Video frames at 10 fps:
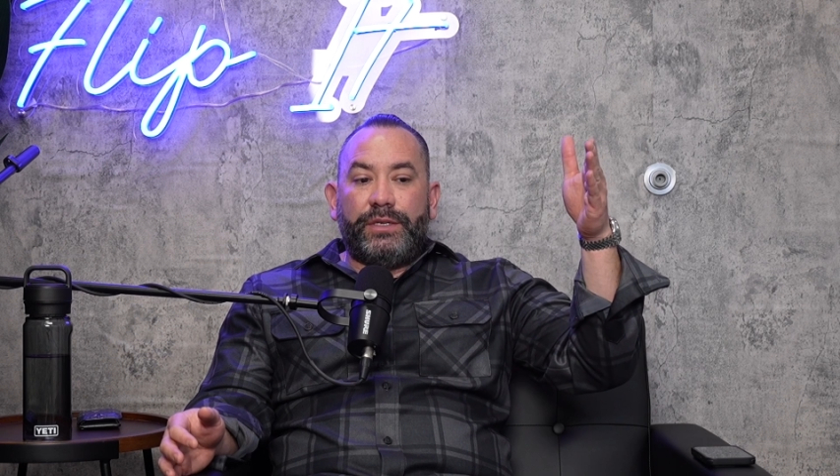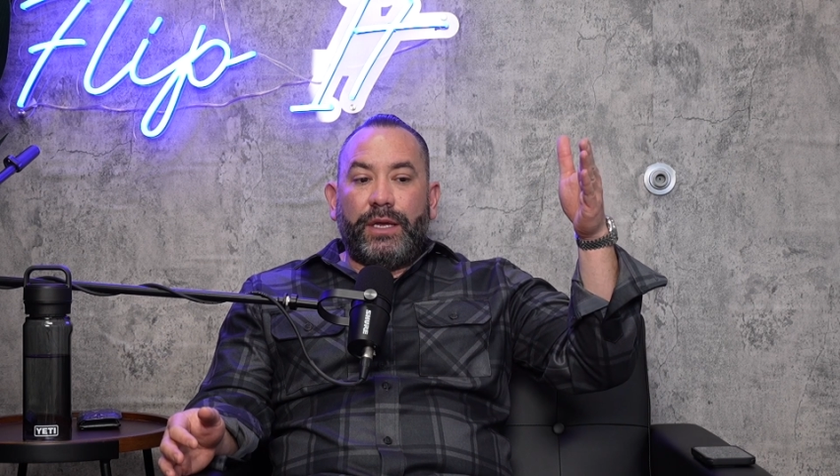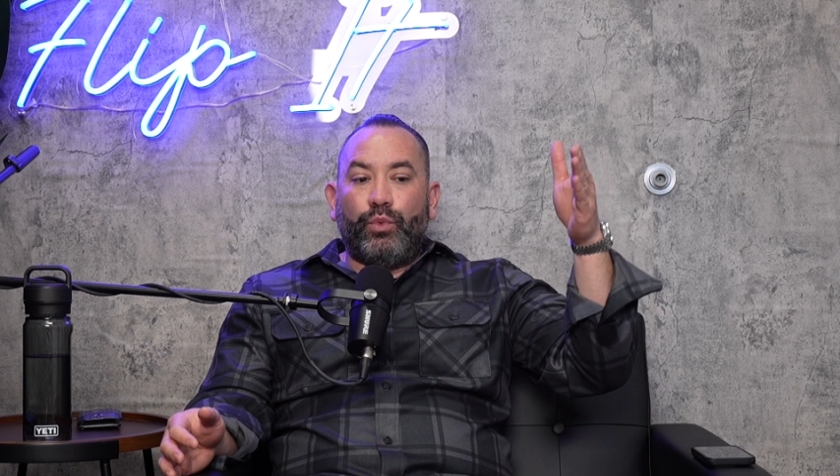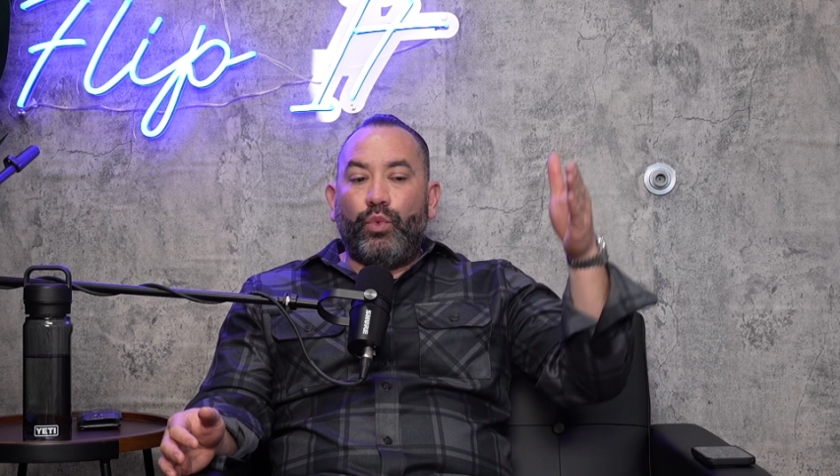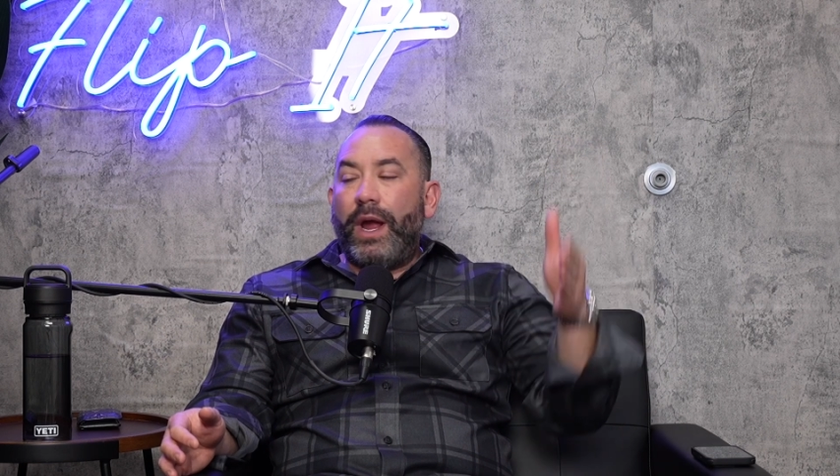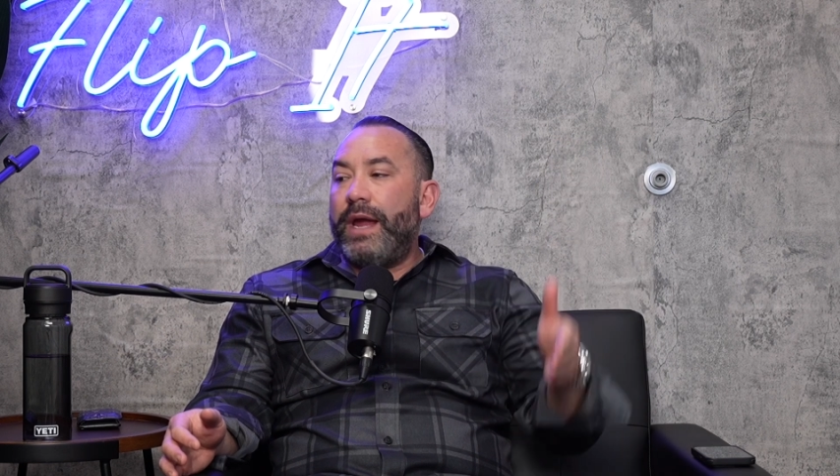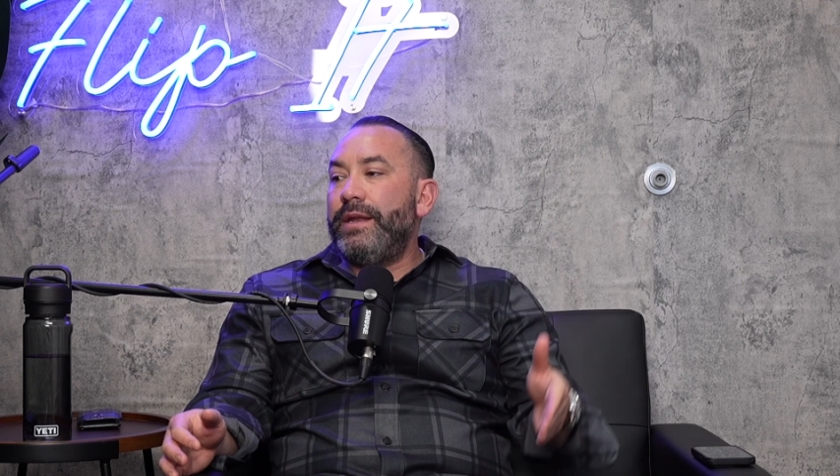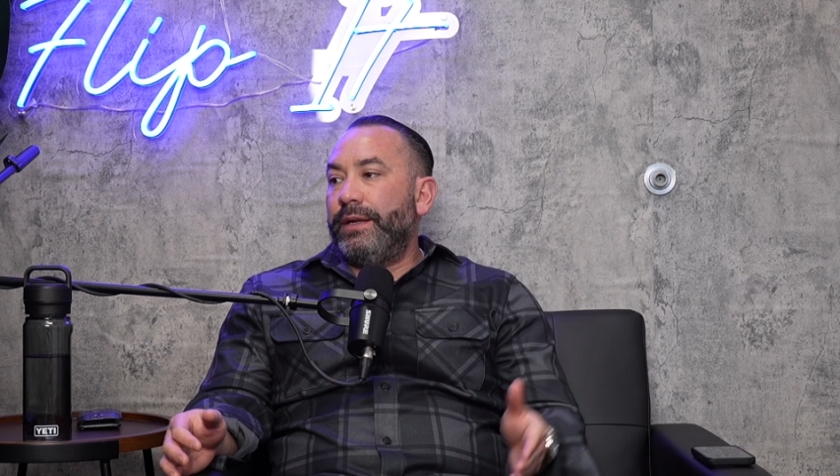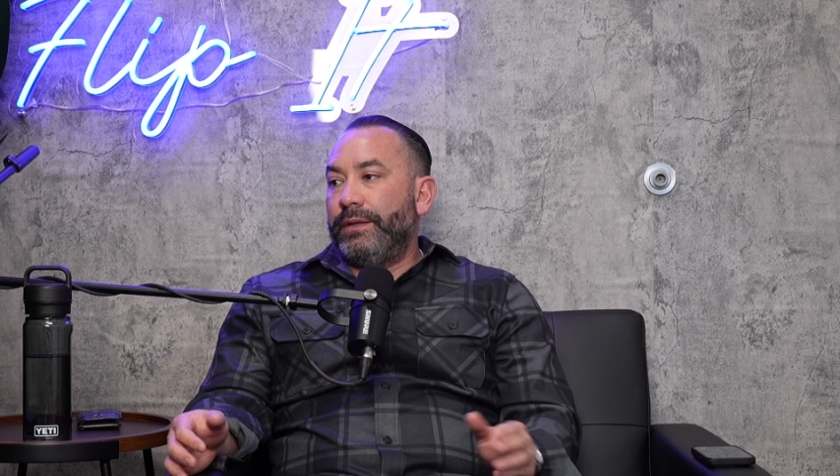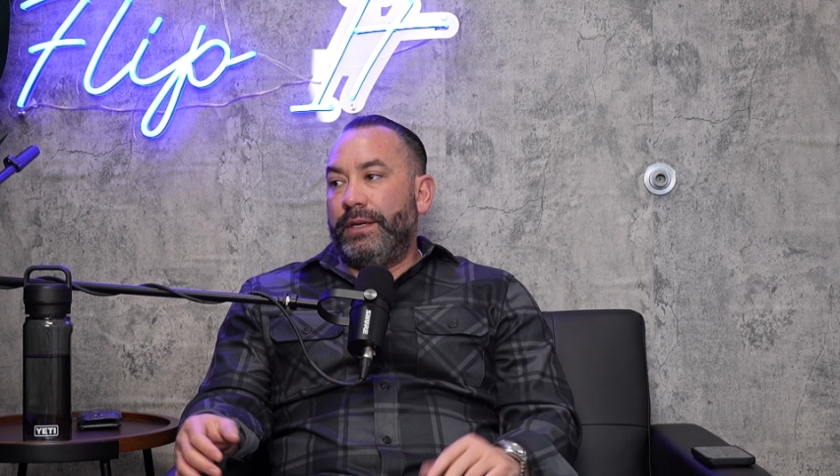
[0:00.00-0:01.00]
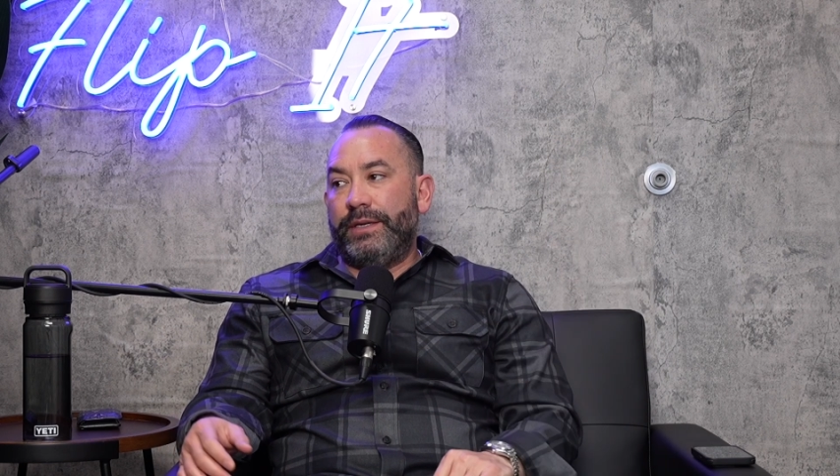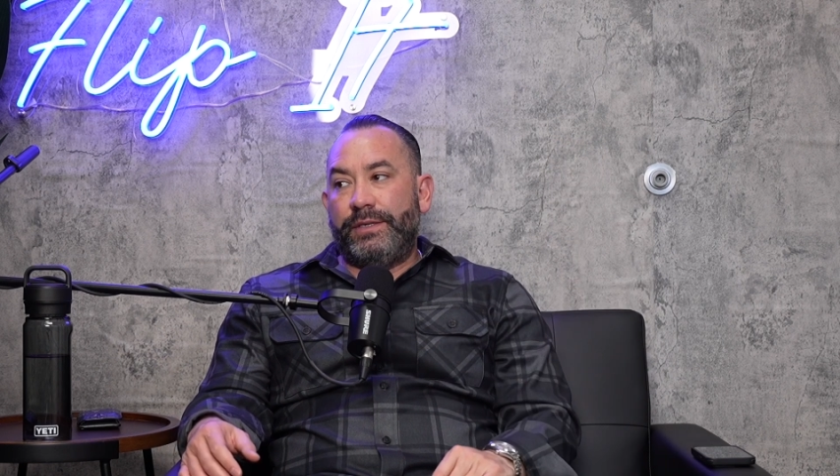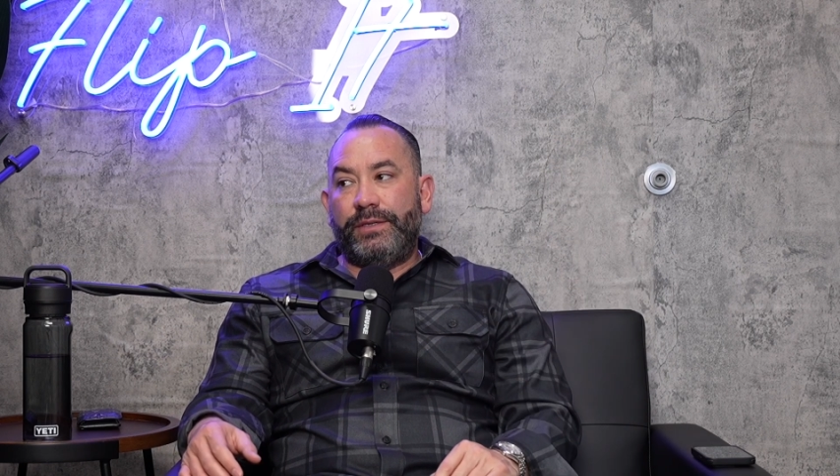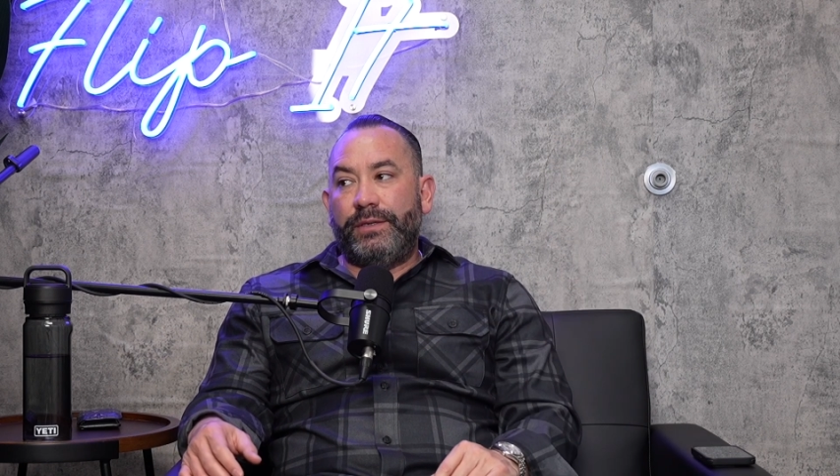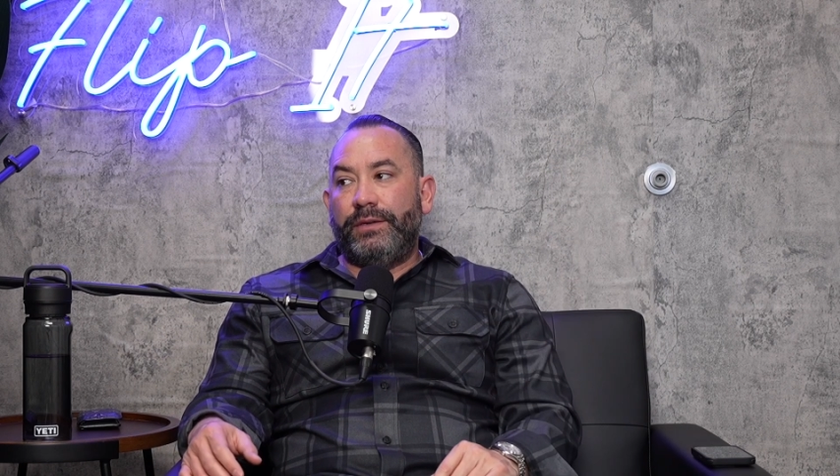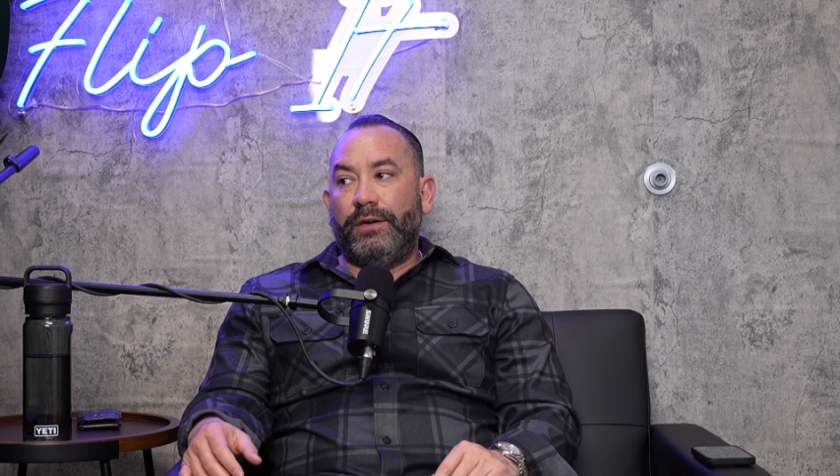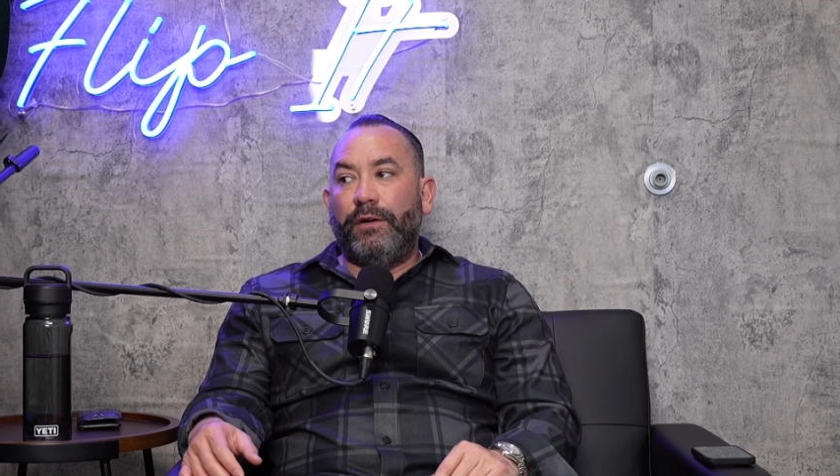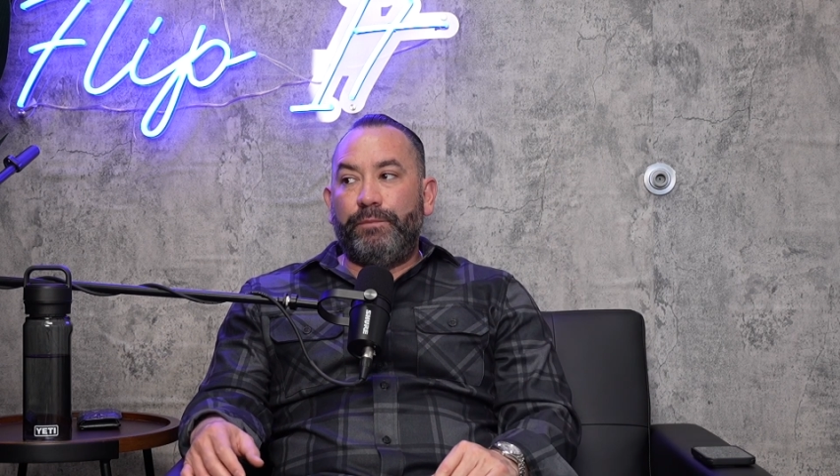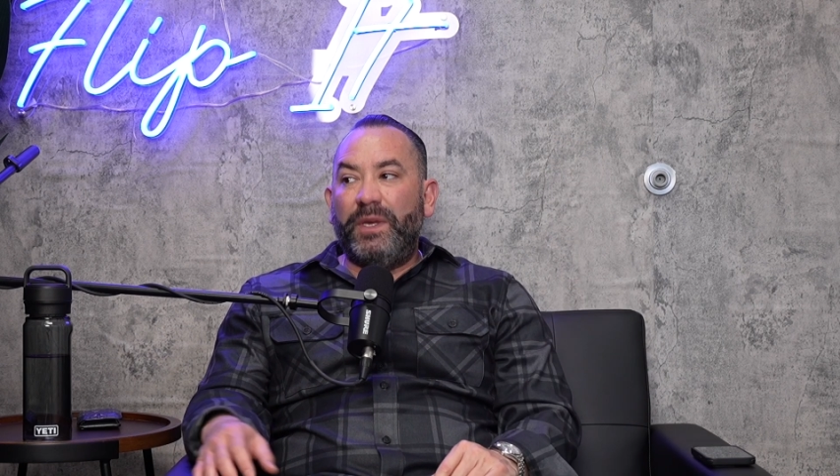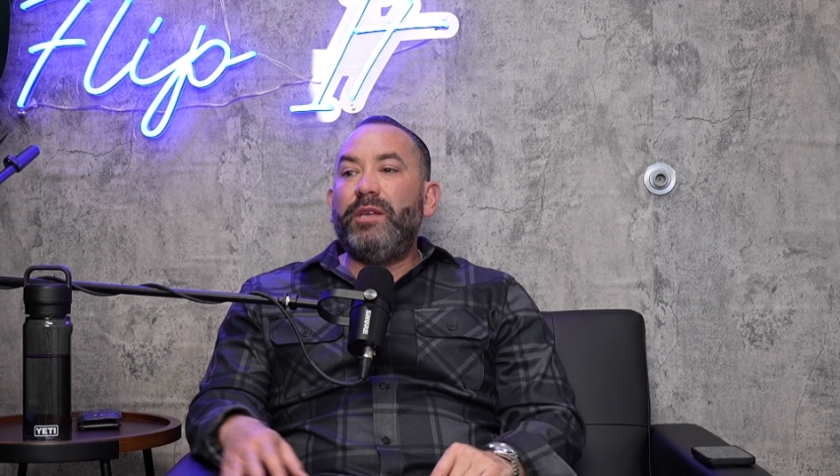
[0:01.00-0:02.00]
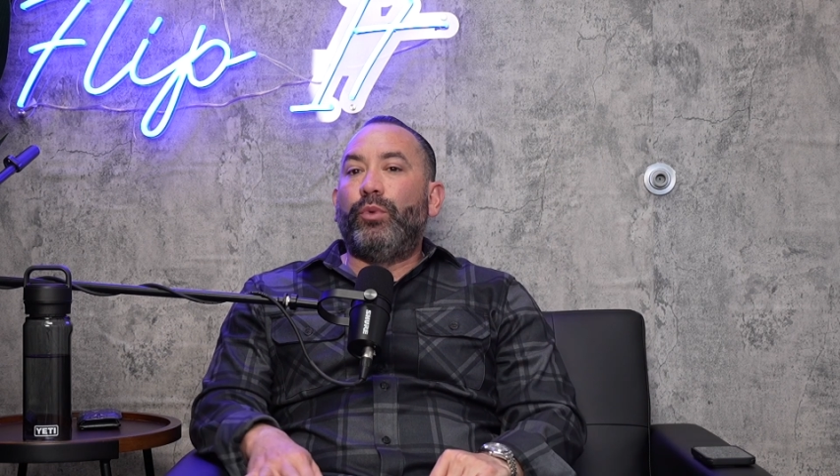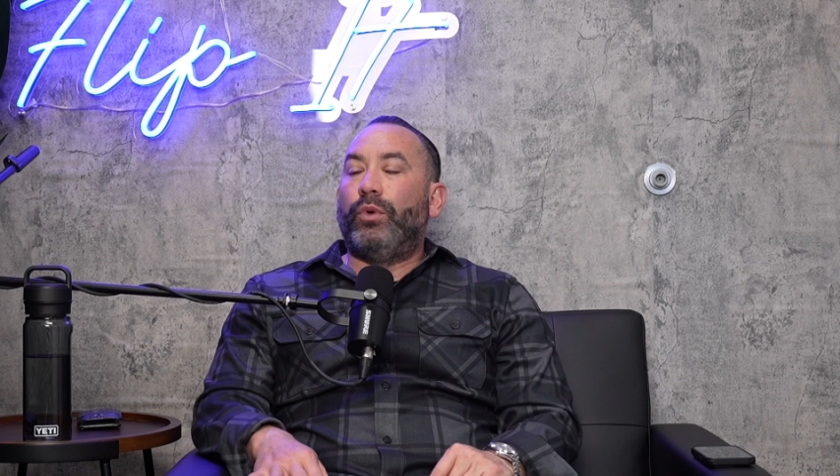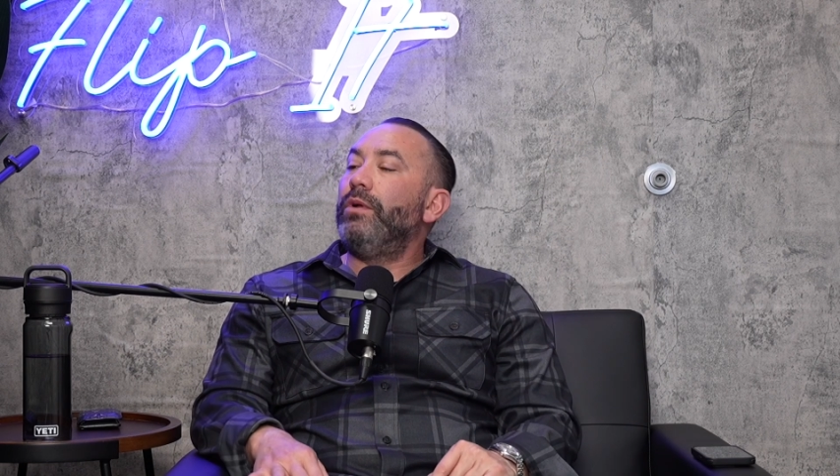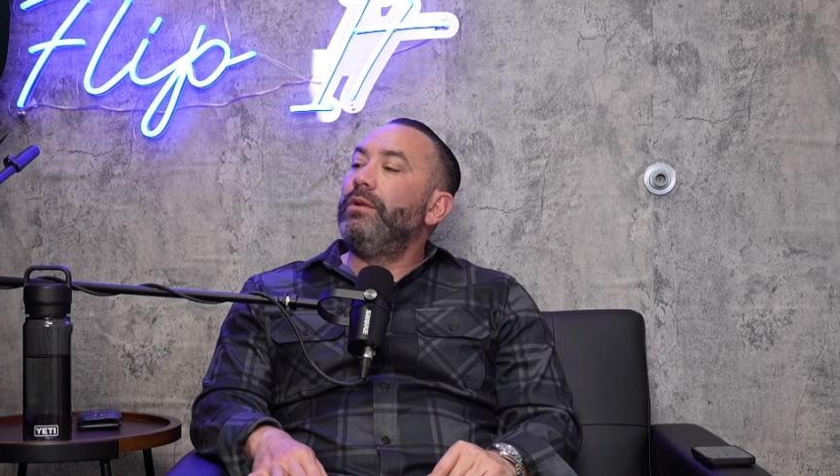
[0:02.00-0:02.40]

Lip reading: waiting list of people.